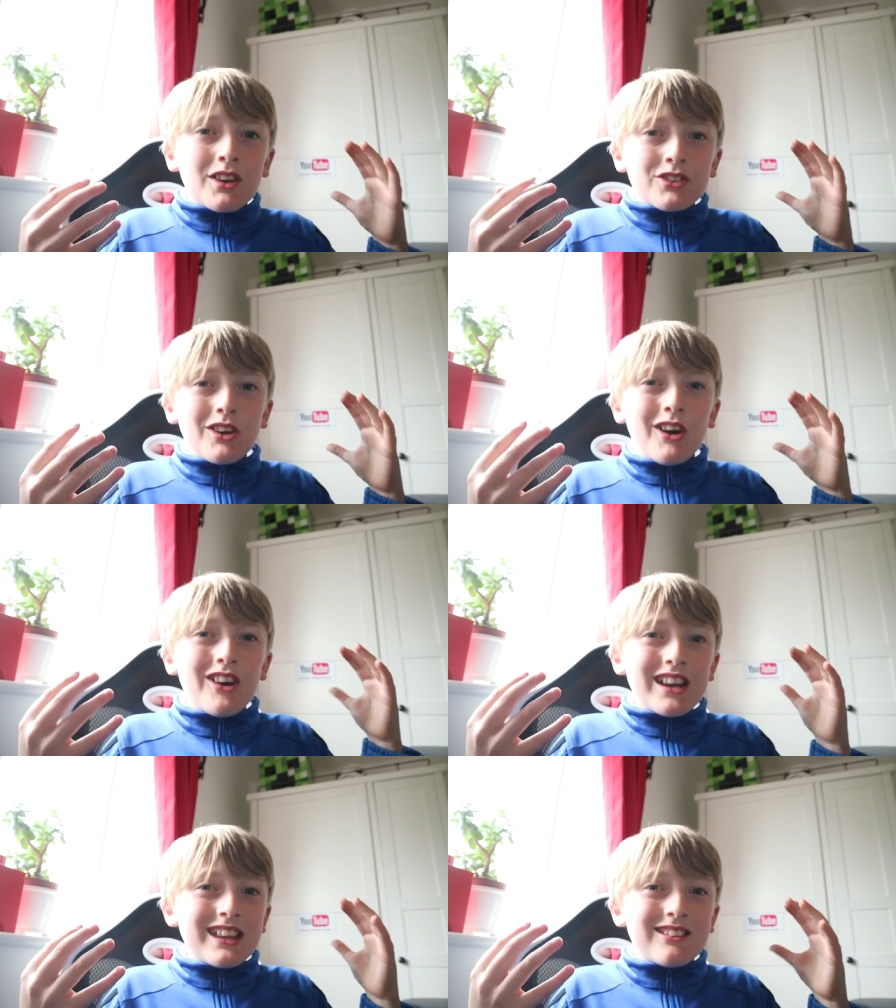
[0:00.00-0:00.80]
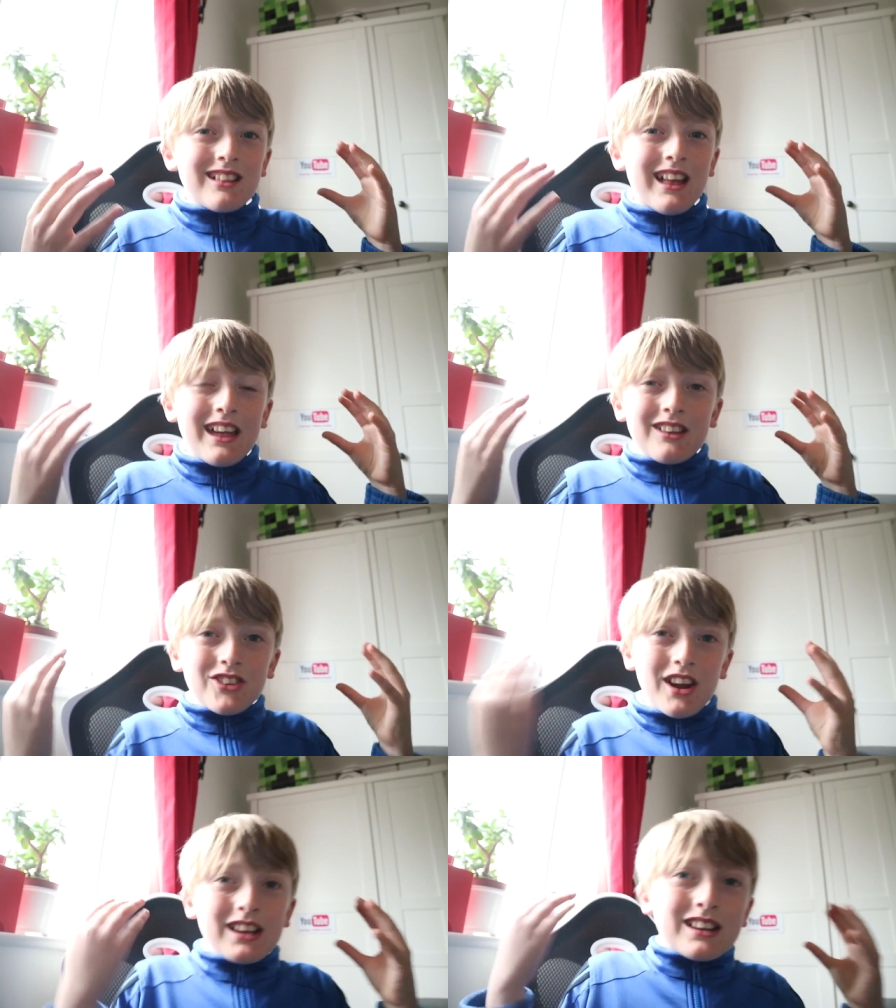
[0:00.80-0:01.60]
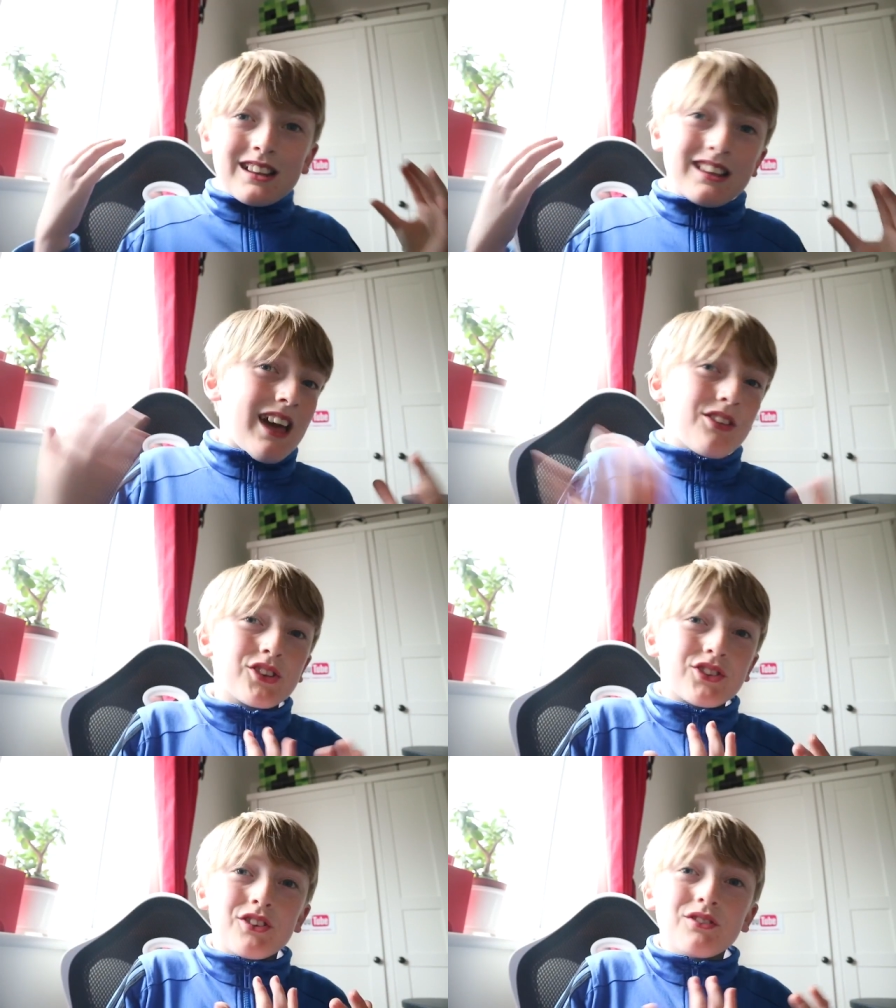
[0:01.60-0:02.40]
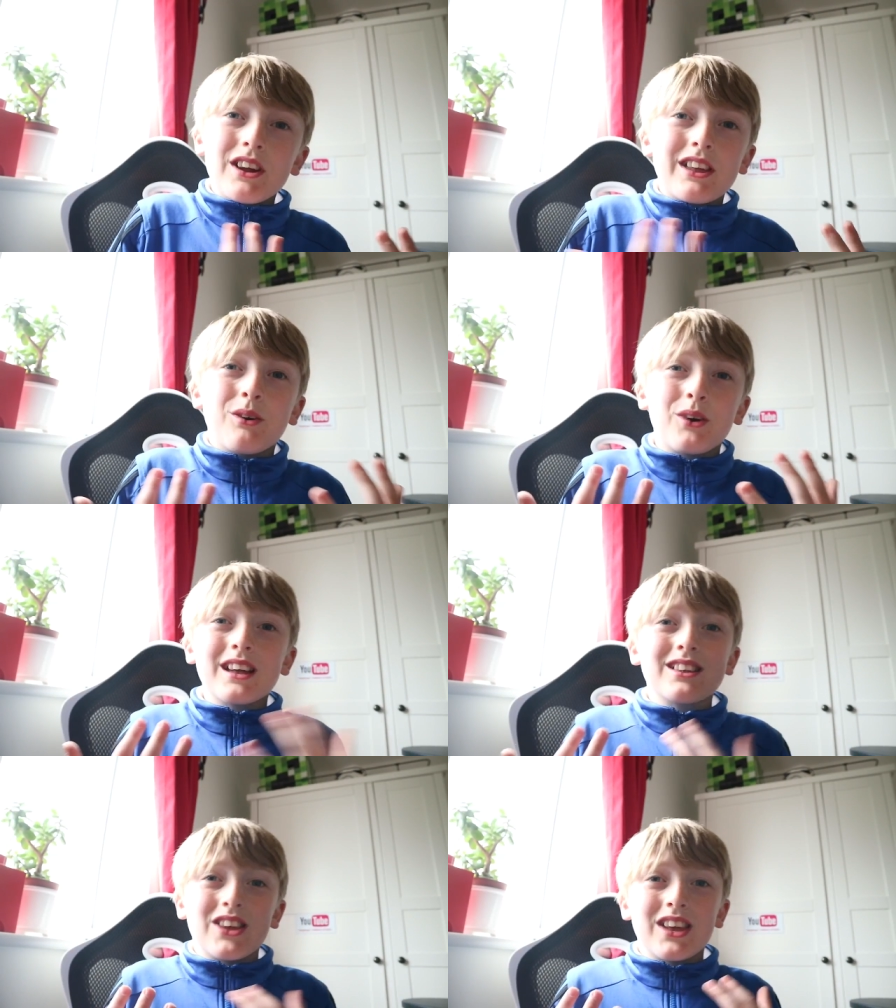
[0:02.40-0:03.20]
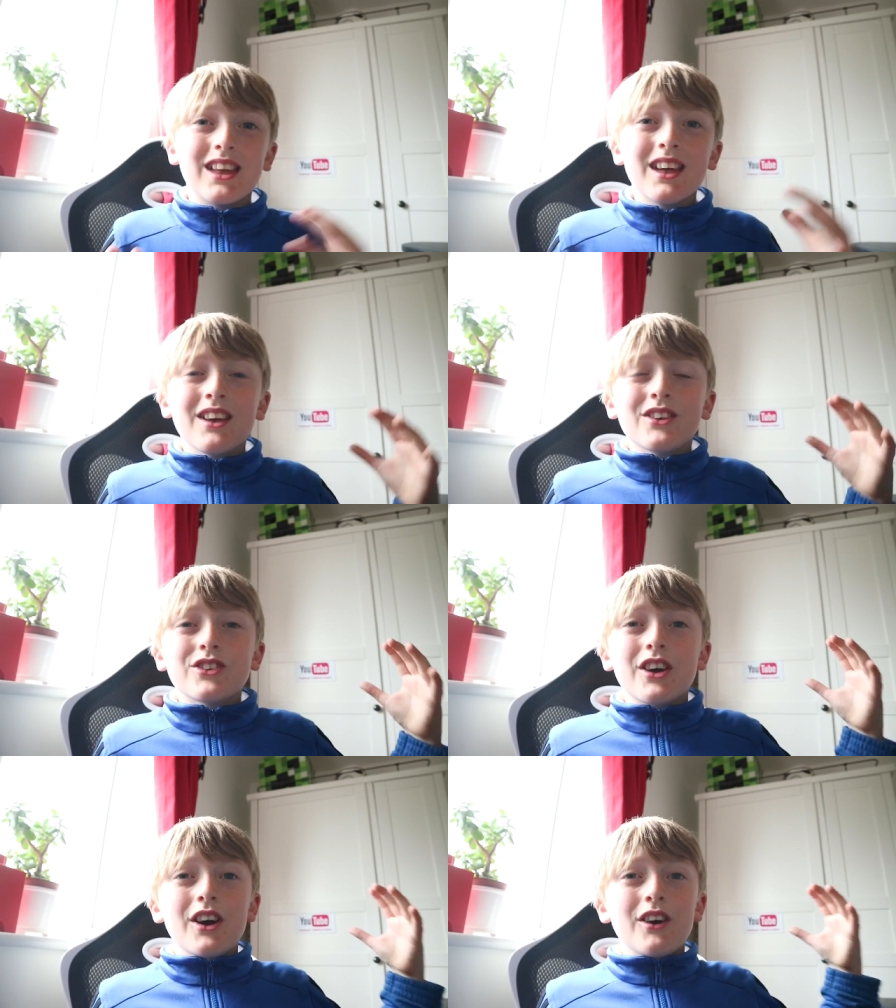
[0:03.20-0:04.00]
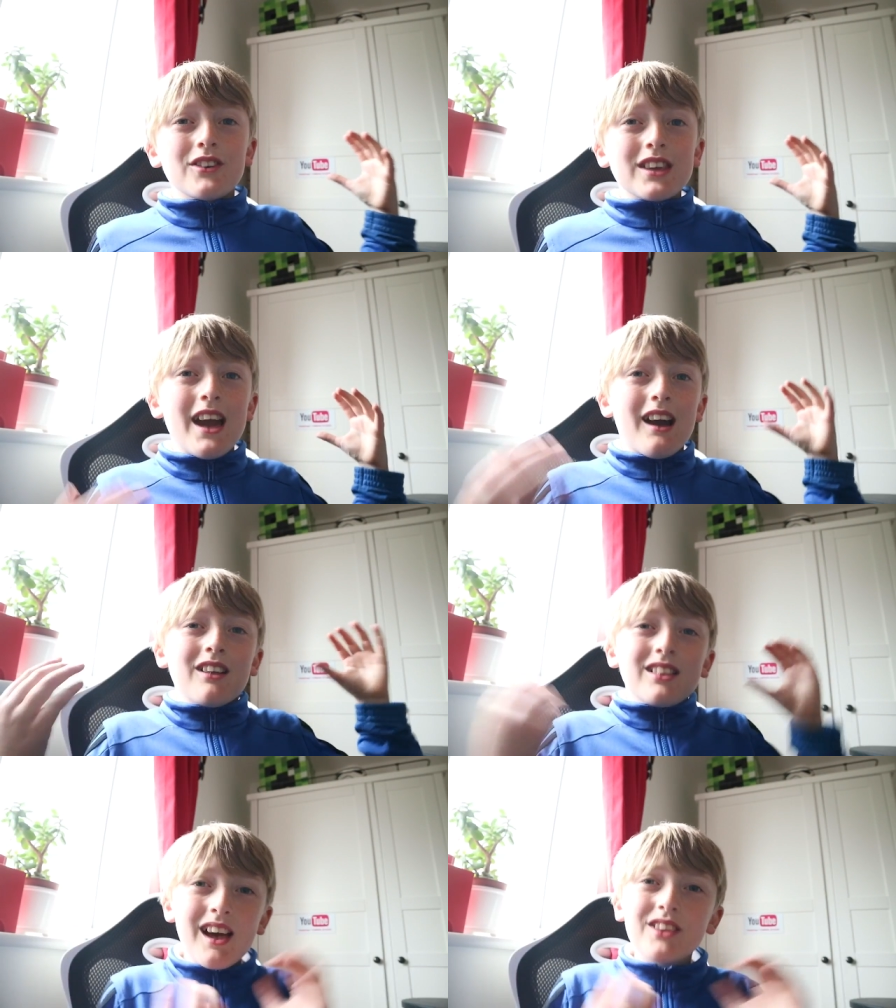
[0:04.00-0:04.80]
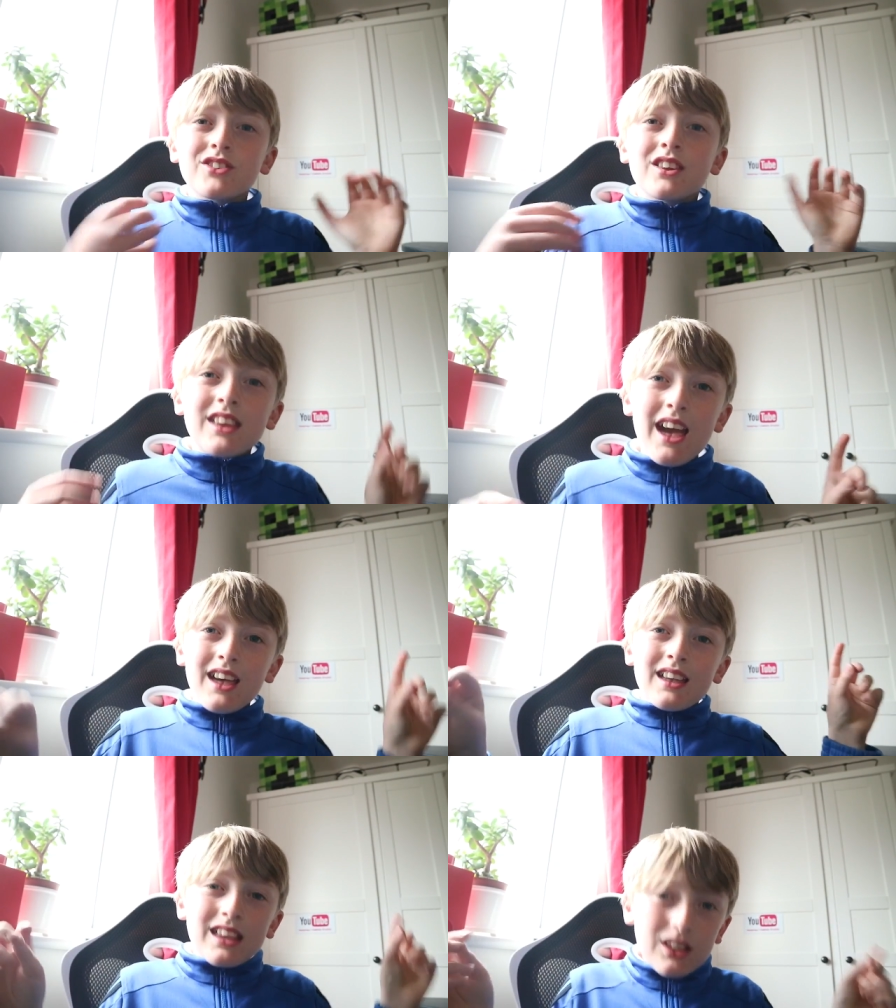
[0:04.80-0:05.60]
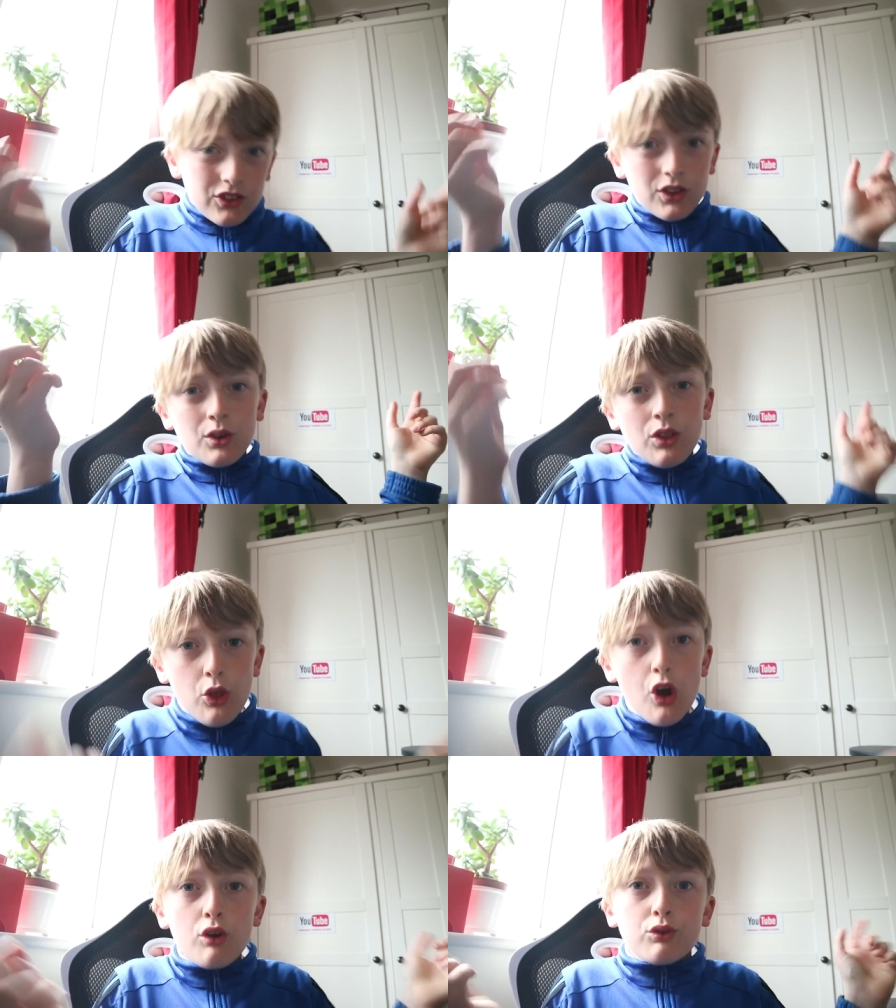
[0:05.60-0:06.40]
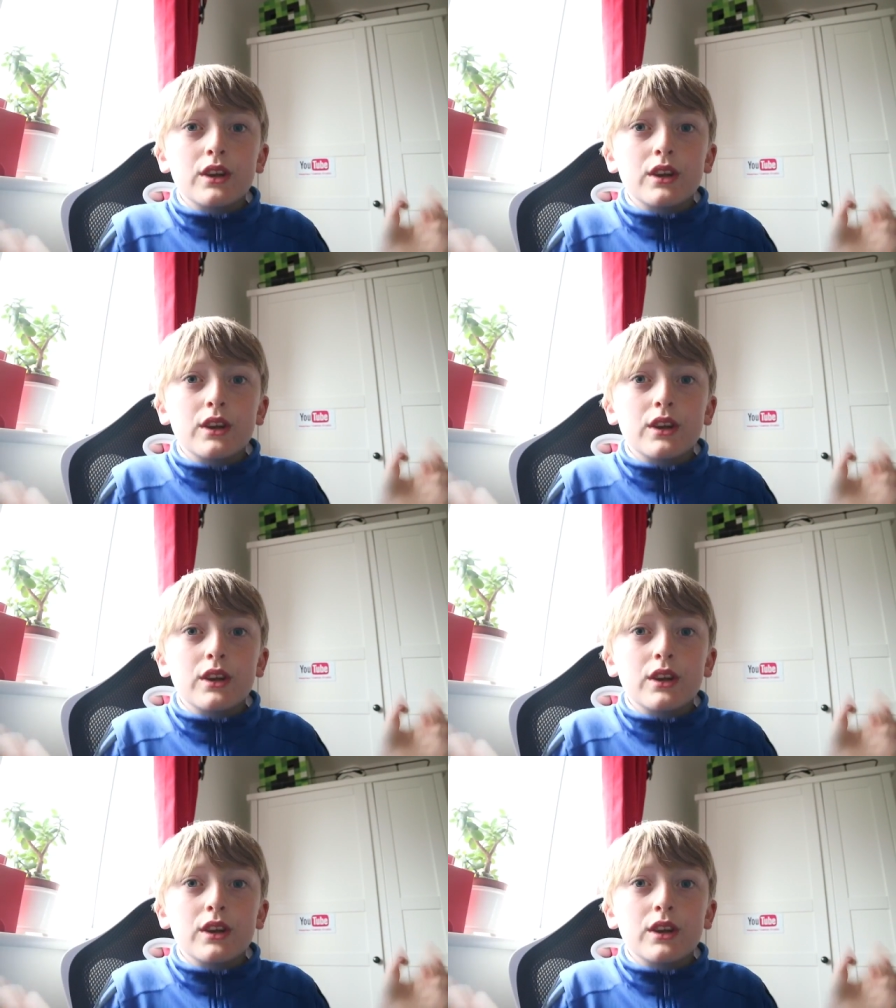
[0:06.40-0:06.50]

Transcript: so I need to like try and get this done really quickly so yeah let's get into the